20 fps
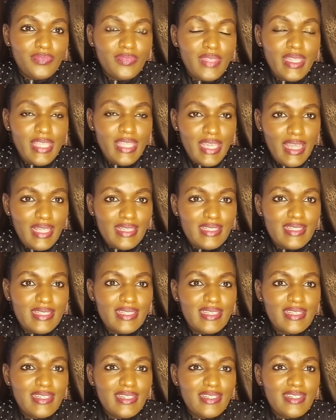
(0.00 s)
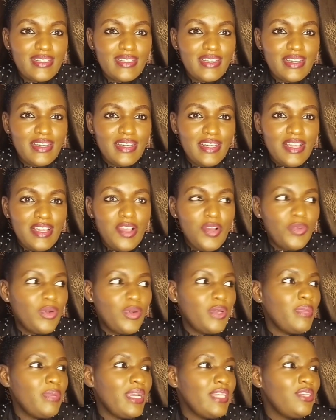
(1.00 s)
Yes.
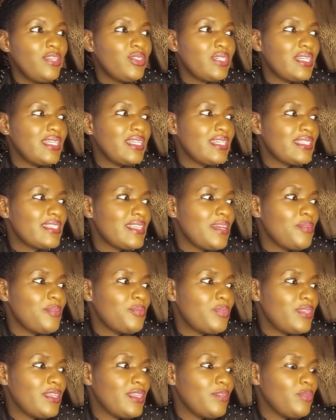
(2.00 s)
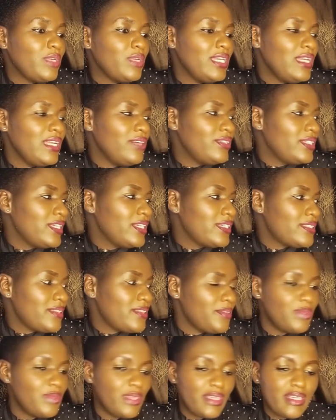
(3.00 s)
When my daughter does something, when Hillary does
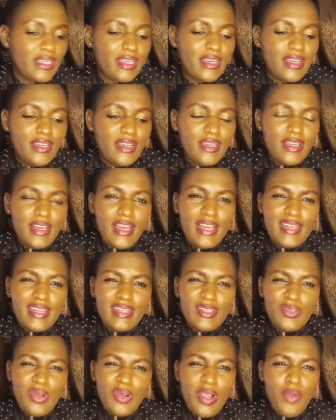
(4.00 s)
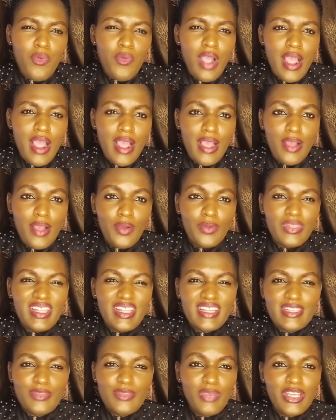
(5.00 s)
something, and I go, wow,
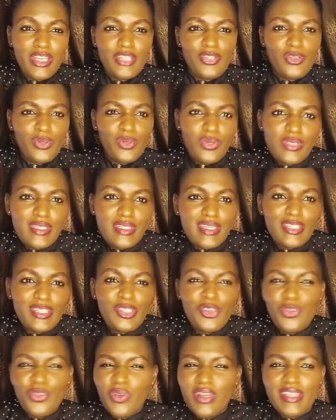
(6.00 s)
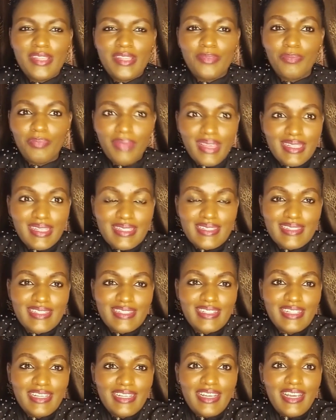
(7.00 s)
that's my daughter. You are the
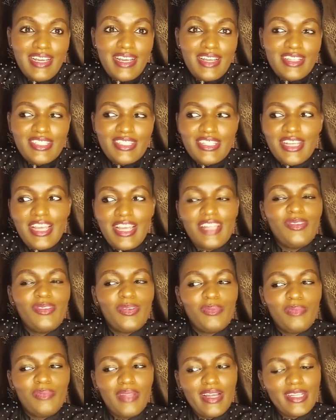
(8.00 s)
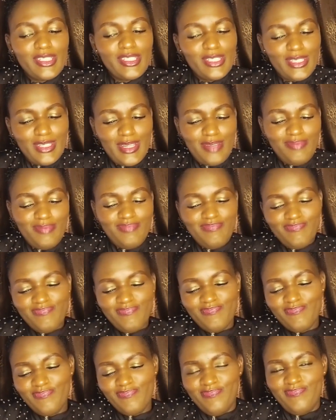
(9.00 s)
best. She can even blush. She's like,
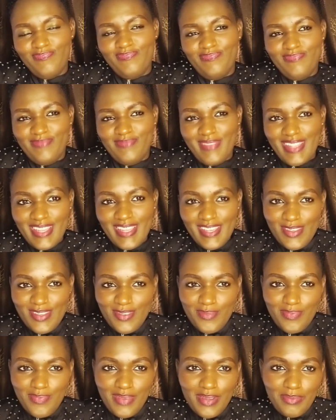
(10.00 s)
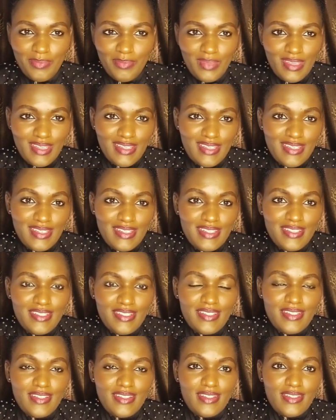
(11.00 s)
thank you, mommy.
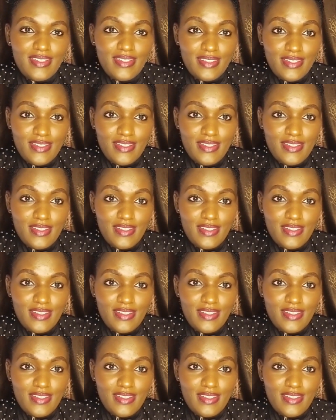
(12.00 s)
Yeah?